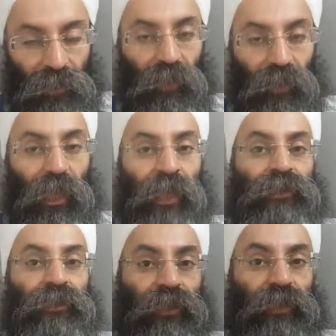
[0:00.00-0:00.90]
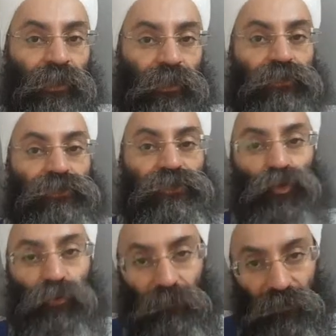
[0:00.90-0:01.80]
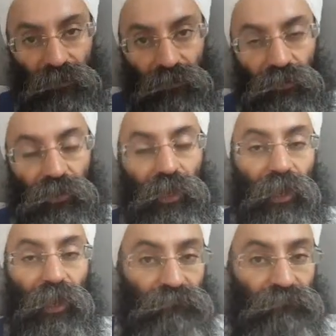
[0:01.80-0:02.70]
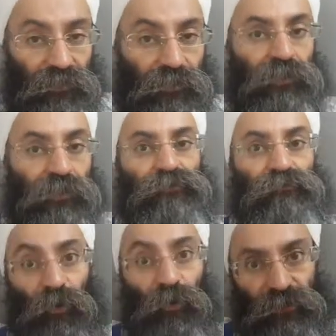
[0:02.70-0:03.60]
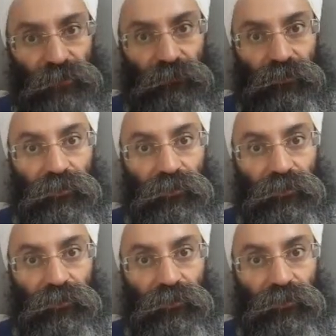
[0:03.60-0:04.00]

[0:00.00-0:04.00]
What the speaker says: Anything is doable. Everything is possible.